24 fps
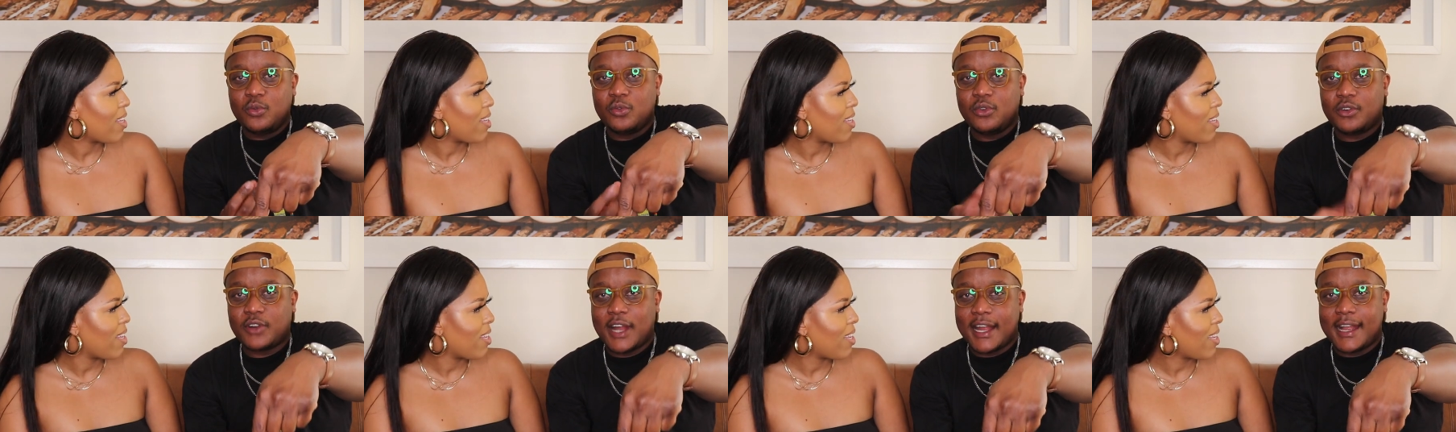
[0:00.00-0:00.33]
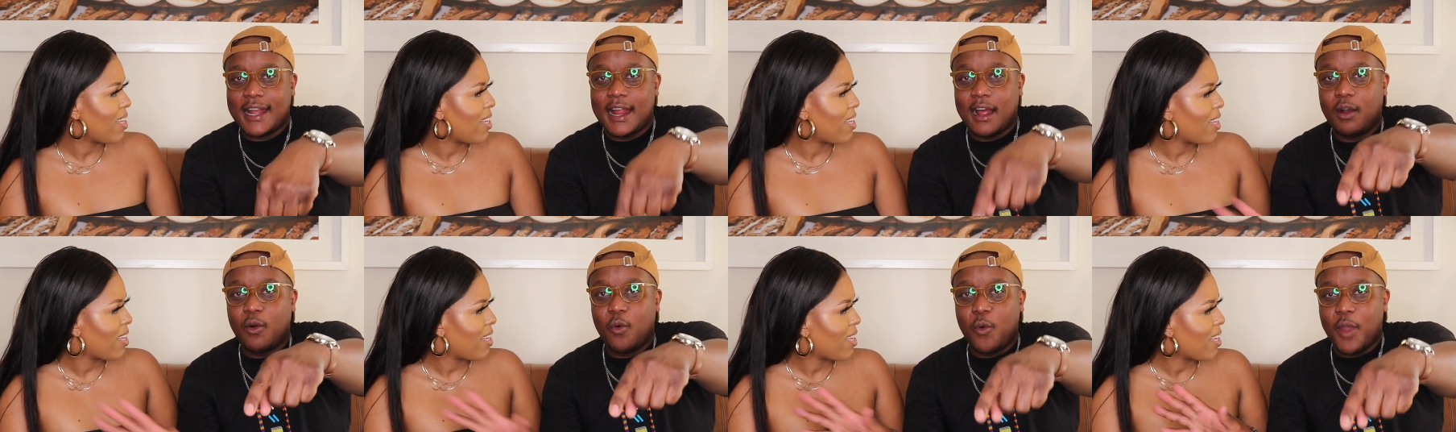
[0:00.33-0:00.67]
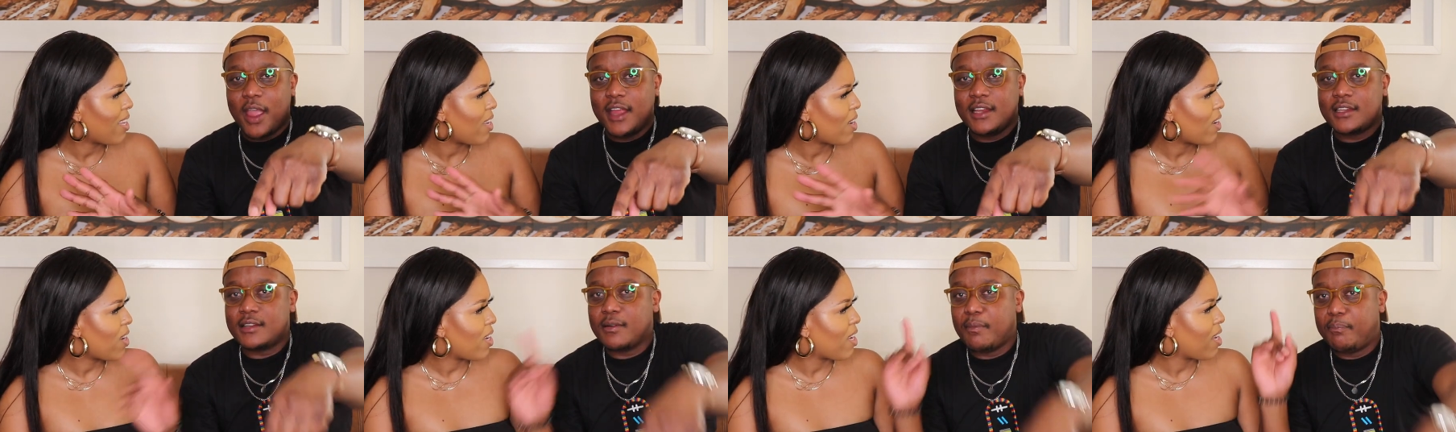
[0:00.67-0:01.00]
Speaker 1: Right now,
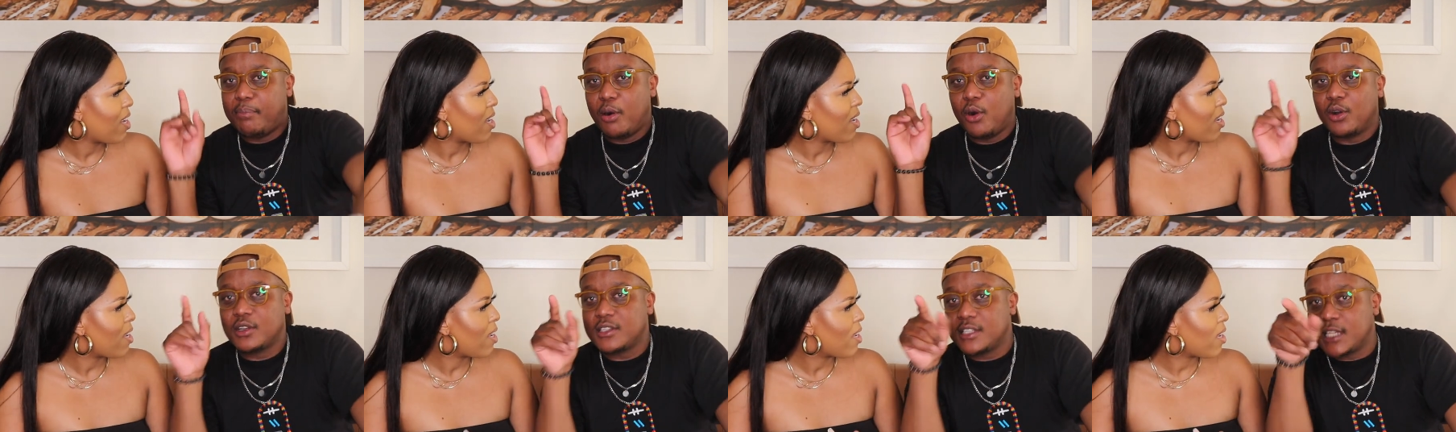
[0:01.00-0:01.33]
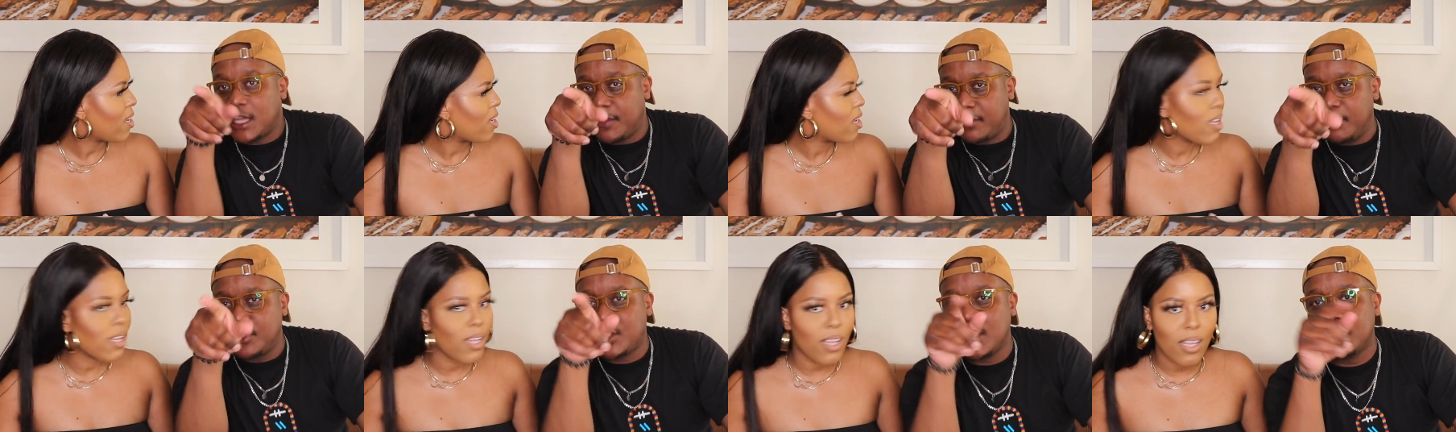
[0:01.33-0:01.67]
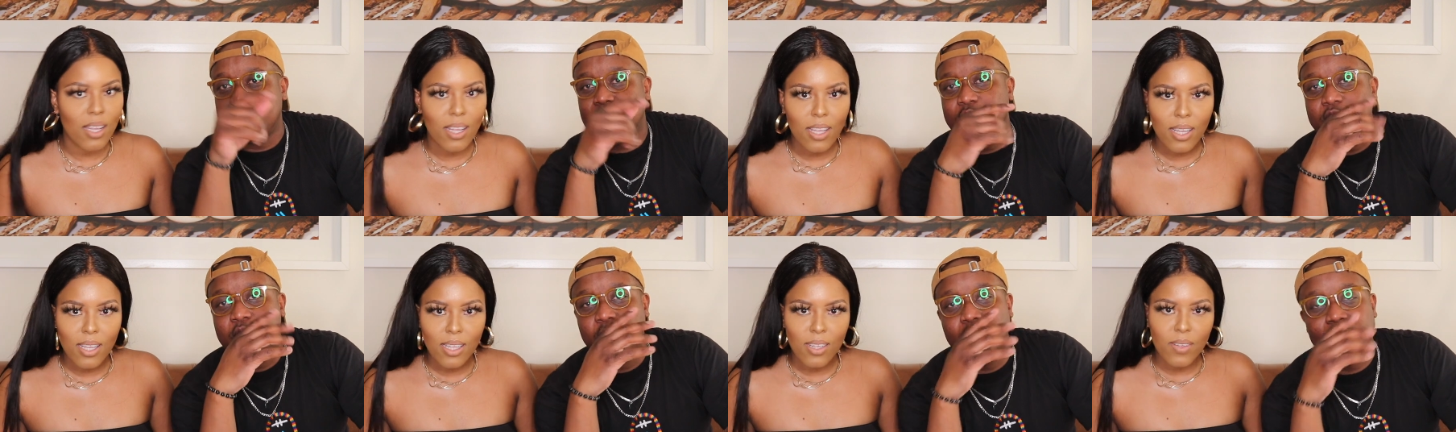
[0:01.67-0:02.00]
wait, pause, give them a
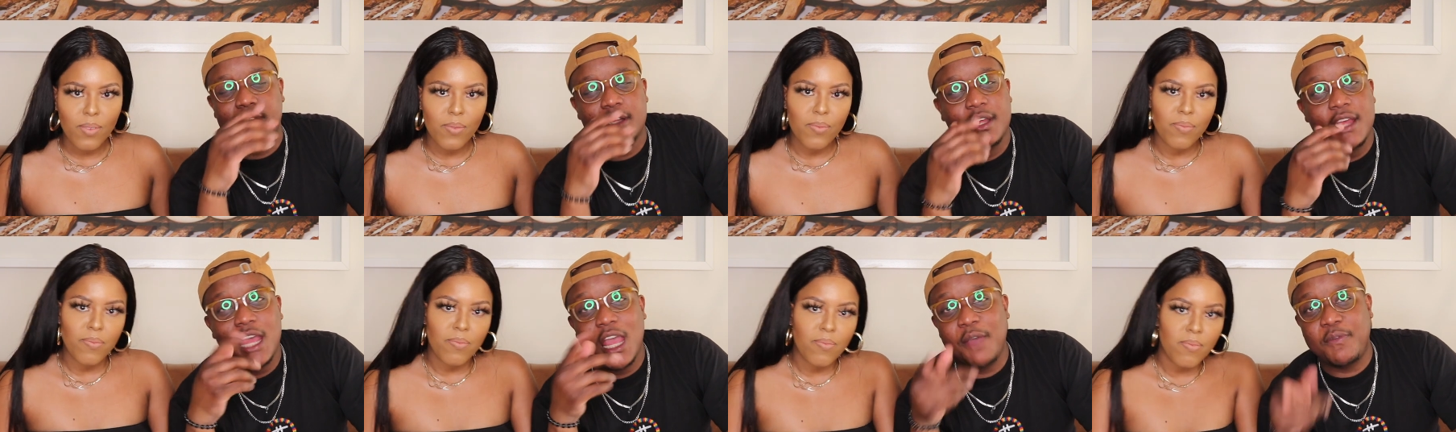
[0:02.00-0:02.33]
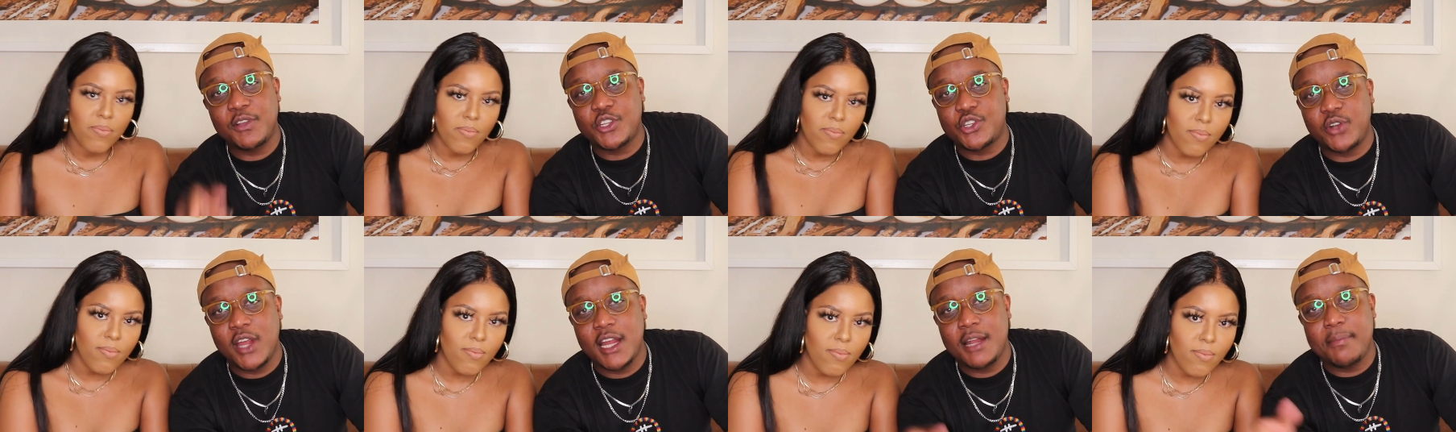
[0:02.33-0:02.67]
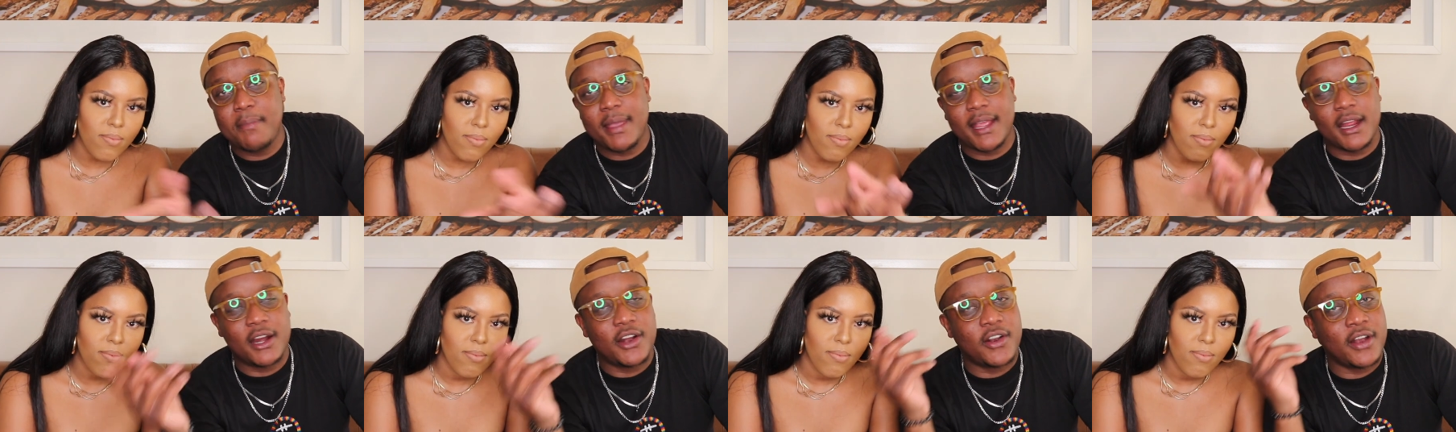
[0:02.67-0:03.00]
chance to do it. If it's red,
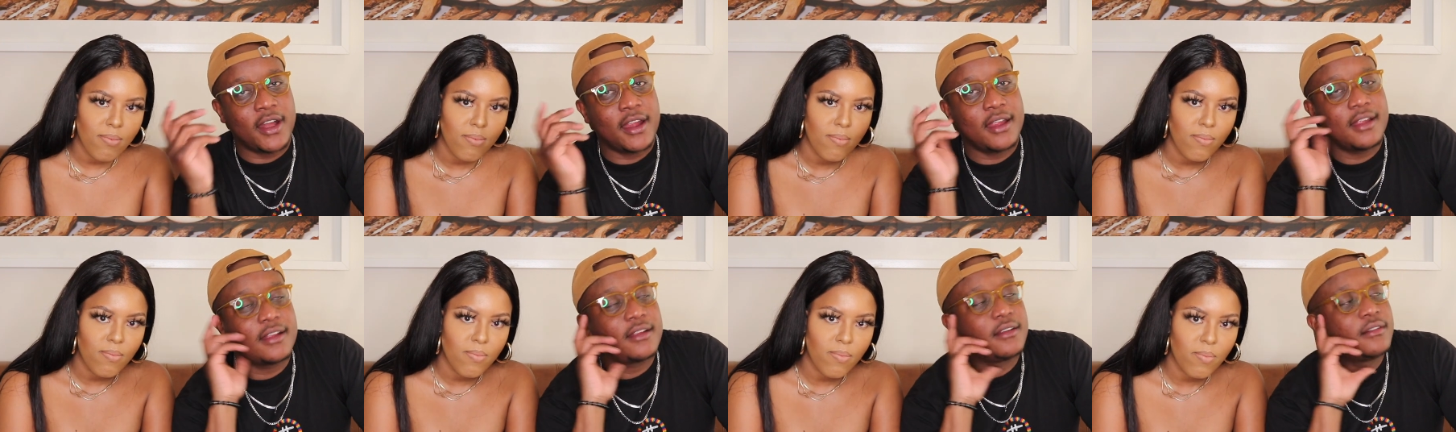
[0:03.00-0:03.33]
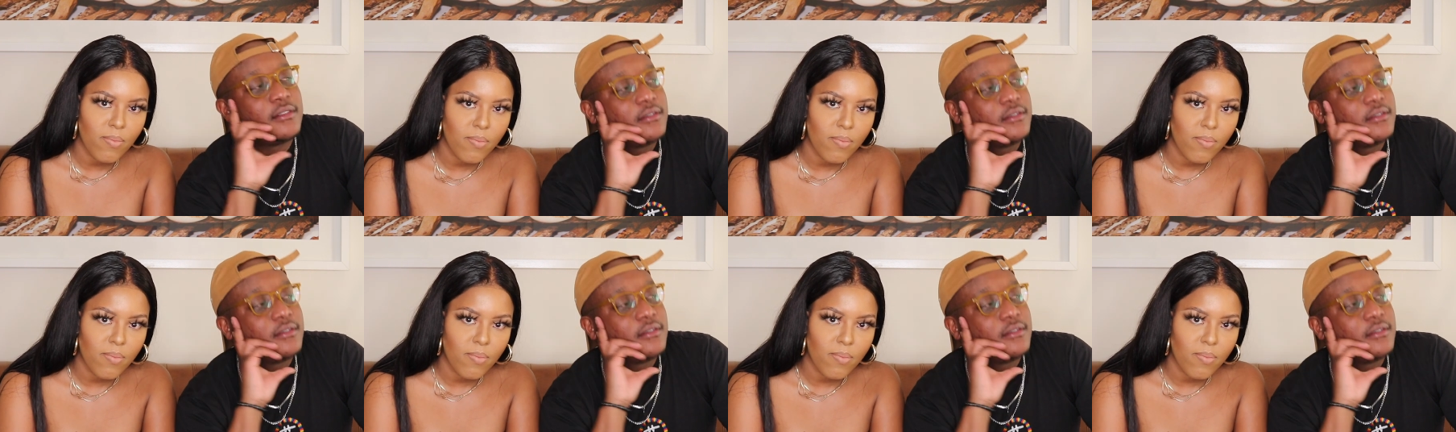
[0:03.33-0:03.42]
make it gray.